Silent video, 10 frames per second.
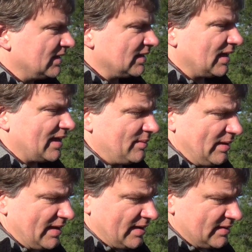line
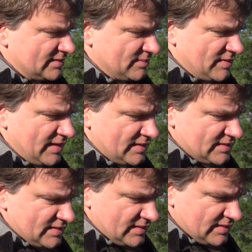me out on some
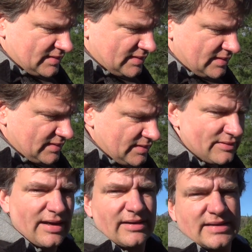things. You
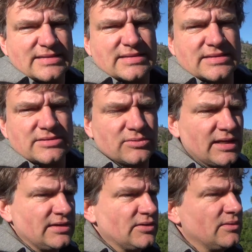know how it is, this isn't what
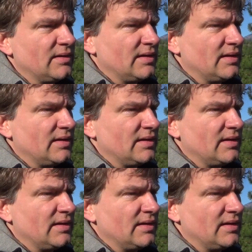I do.